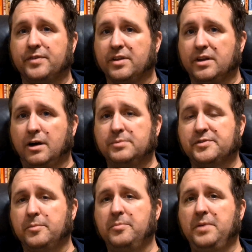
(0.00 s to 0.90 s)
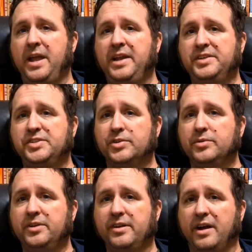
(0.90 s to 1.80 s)
for the Cubs from
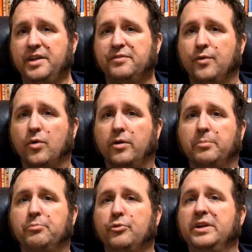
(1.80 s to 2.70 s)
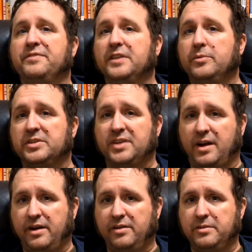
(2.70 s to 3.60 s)
82 to 94, briefly
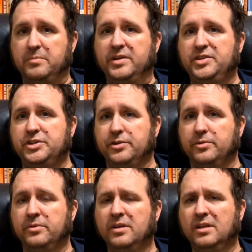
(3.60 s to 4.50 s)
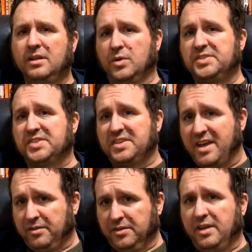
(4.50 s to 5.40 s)
retired in mid-June,
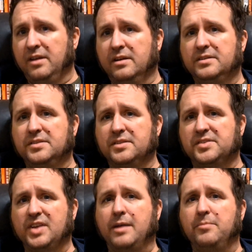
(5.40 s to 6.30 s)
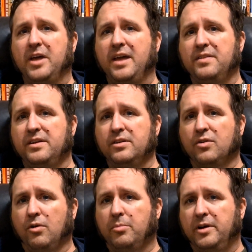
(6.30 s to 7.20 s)
coincidentally, the same day that
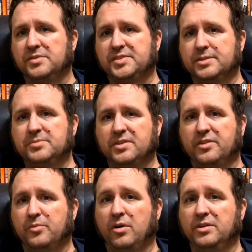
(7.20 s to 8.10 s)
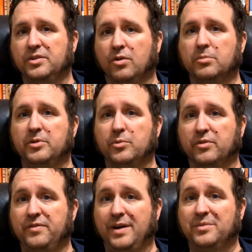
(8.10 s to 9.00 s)
Nicole Brown Simpson and Ron Goldman
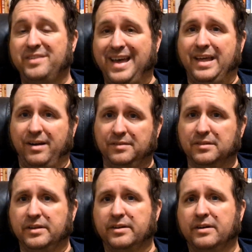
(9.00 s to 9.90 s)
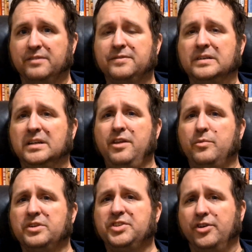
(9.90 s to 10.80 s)
were found dead, oddly enough,
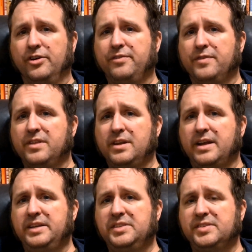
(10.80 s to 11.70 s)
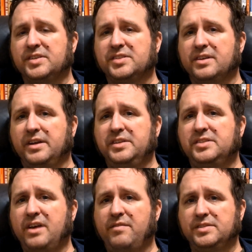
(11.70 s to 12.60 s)
then returned for the 96 and
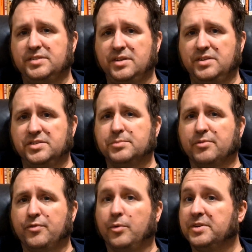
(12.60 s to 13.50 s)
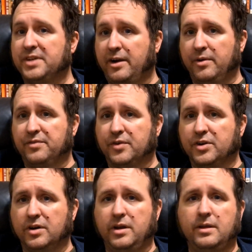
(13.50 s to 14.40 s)
97 seasons before retiring for
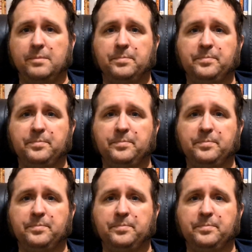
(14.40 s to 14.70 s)
good.